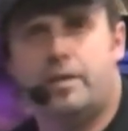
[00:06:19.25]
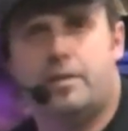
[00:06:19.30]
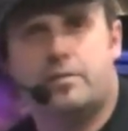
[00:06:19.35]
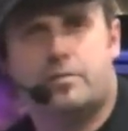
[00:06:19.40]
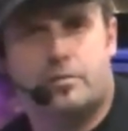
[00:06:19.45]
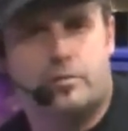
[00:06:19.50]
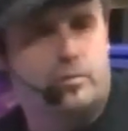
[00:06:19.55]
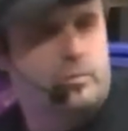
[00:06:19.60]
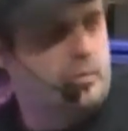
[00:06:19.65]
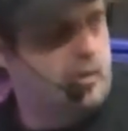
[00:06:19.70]

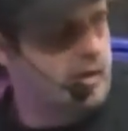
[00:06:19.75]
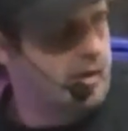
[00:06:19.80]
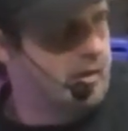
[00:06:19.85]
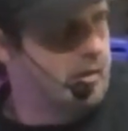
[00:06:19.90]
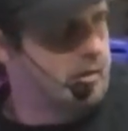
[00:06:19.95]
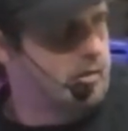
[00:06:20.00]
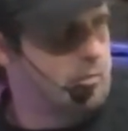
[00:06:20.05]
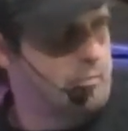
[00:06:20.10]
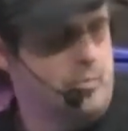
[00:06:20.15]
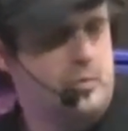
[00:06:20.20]
into
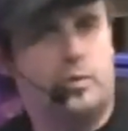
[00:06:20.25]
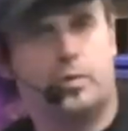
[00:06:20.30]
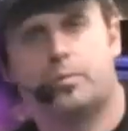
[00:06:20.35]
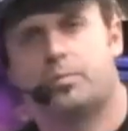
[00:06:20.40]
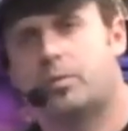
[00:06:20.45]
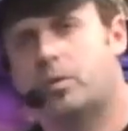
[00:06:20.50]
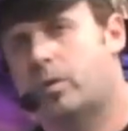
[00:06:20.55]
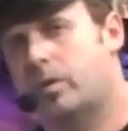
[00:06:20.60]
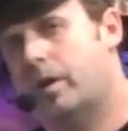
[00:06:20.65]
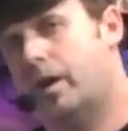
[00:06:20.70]
my computer
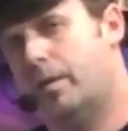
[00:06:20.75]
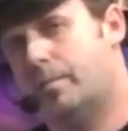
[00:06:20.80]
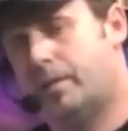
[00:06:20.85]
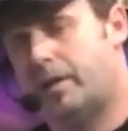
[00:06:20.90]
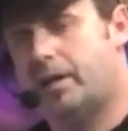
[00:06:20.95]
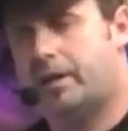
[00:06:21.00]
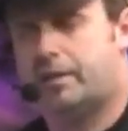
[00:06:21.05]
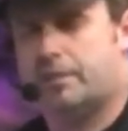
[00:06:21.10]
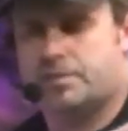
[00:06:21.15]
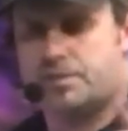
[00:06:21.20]
program
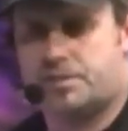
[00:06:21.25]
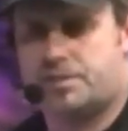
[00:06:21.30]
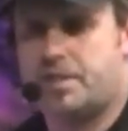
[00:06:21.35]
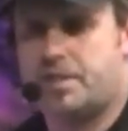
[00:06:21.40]
and I could